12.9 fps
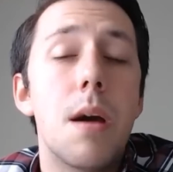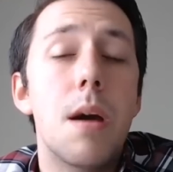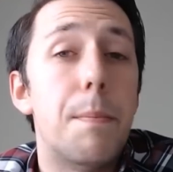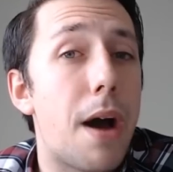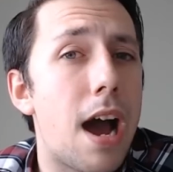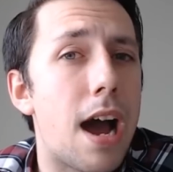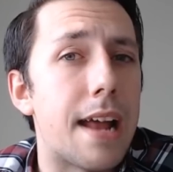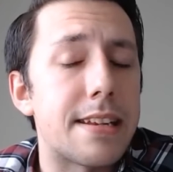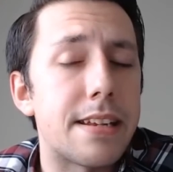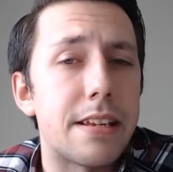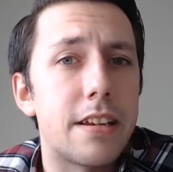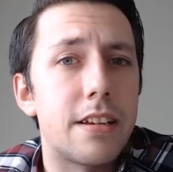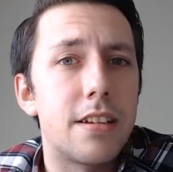But
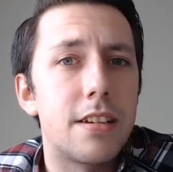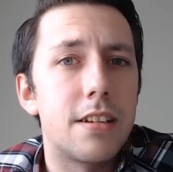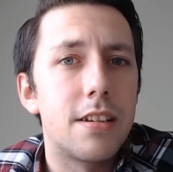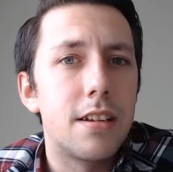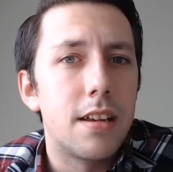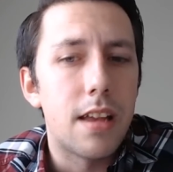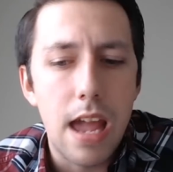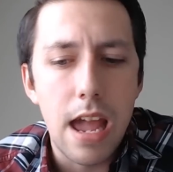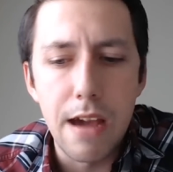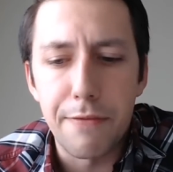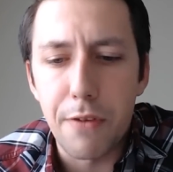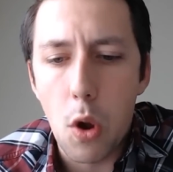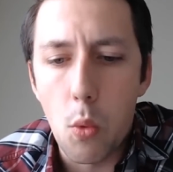
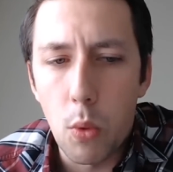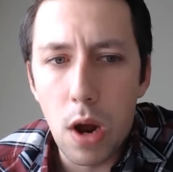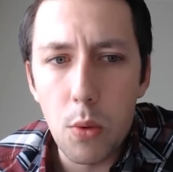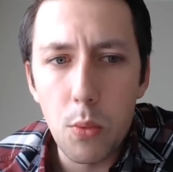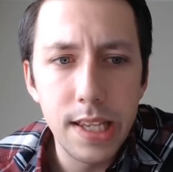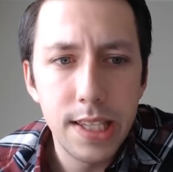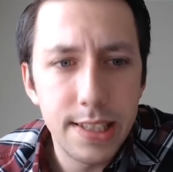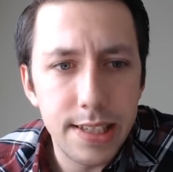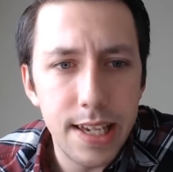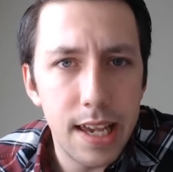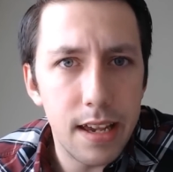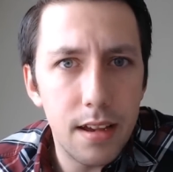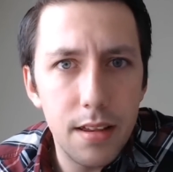if what we
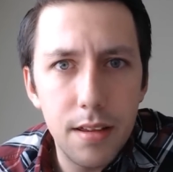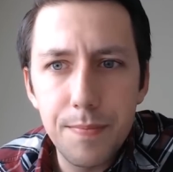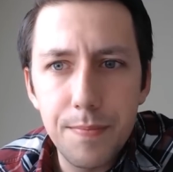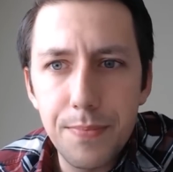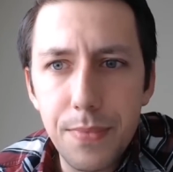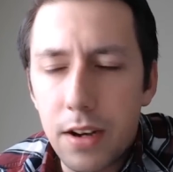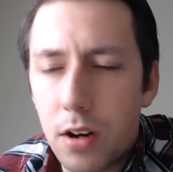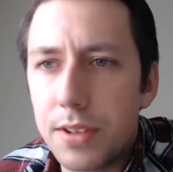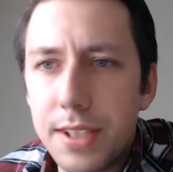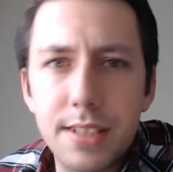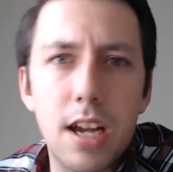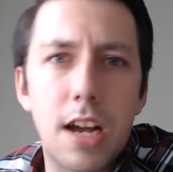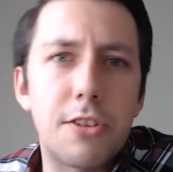see in all these
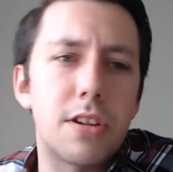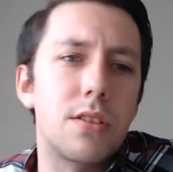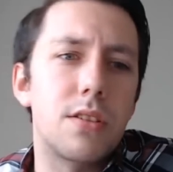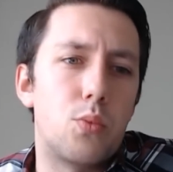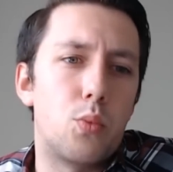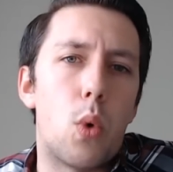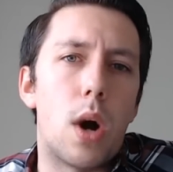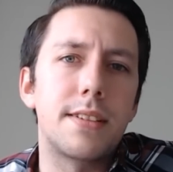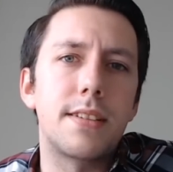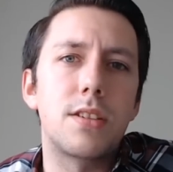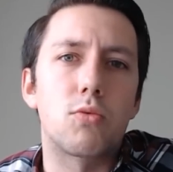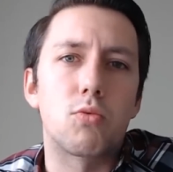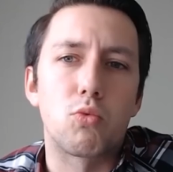countries
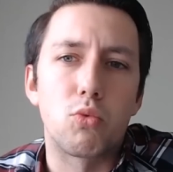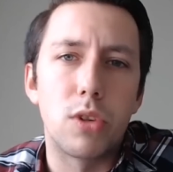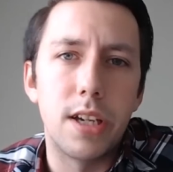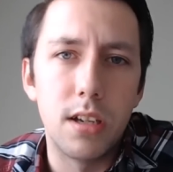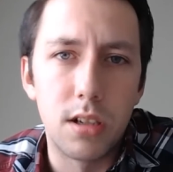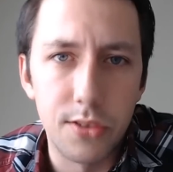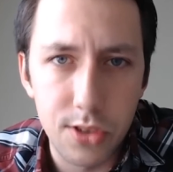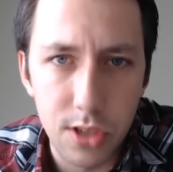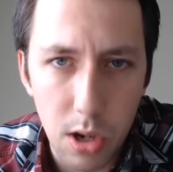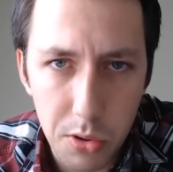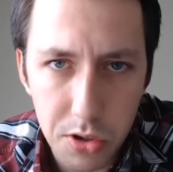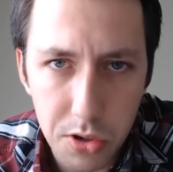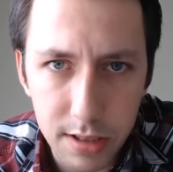wasn't real
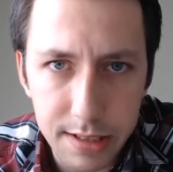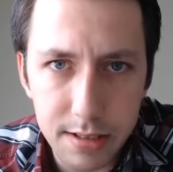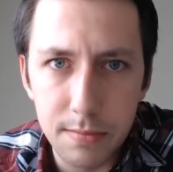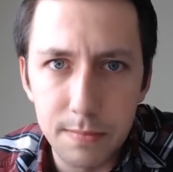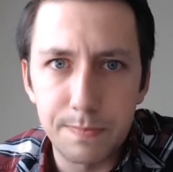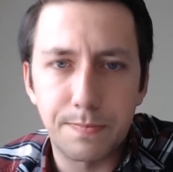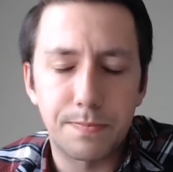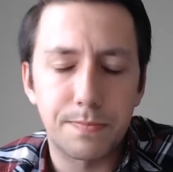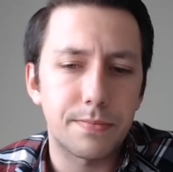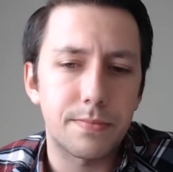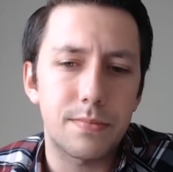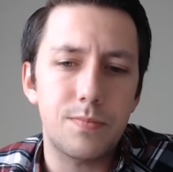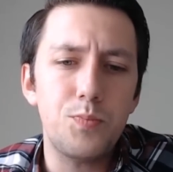socialism,
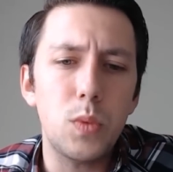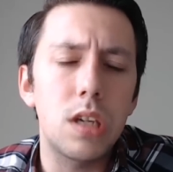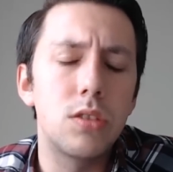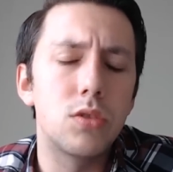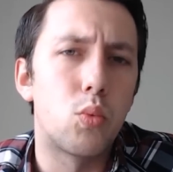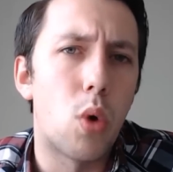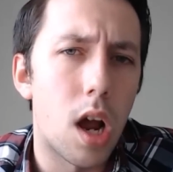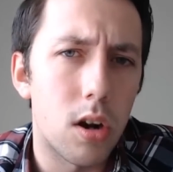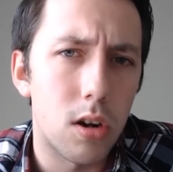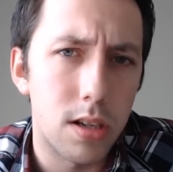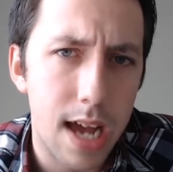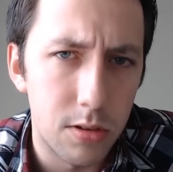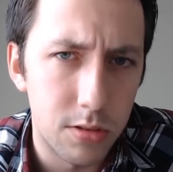it was watered
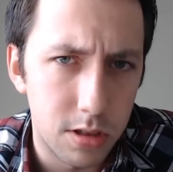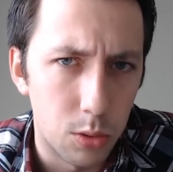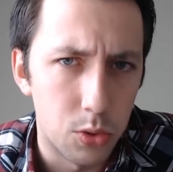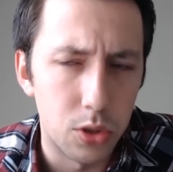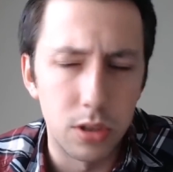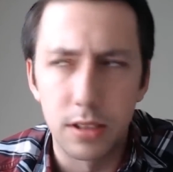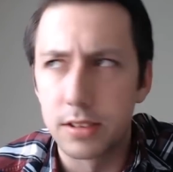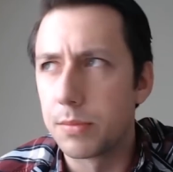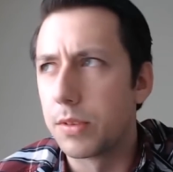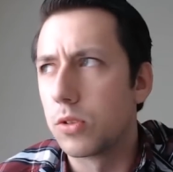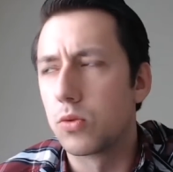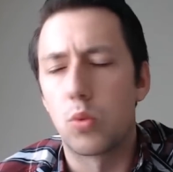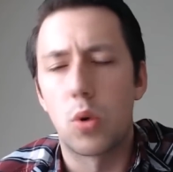down socialism, it
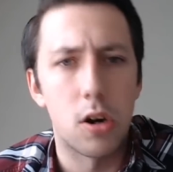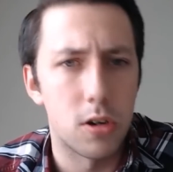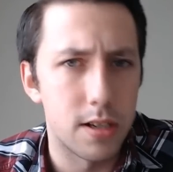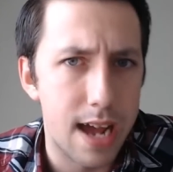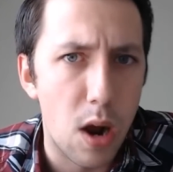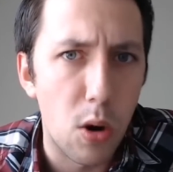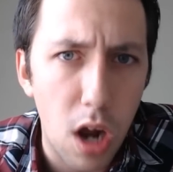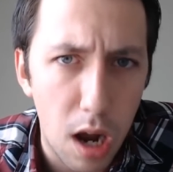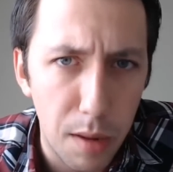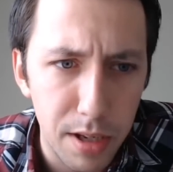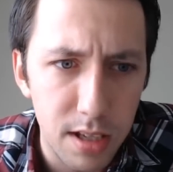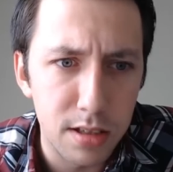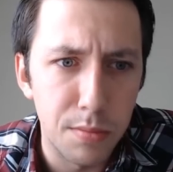was watered down
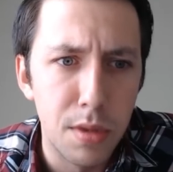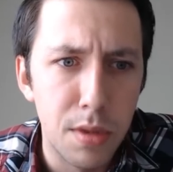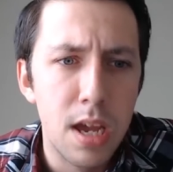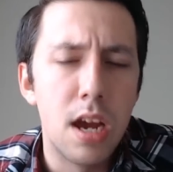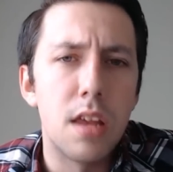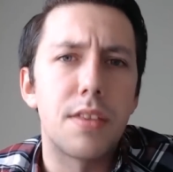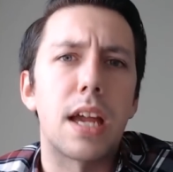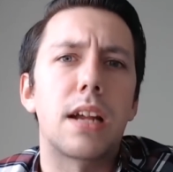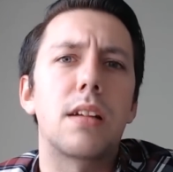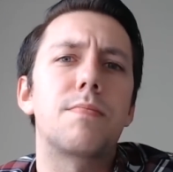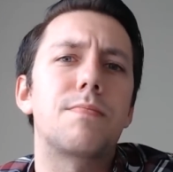communism, then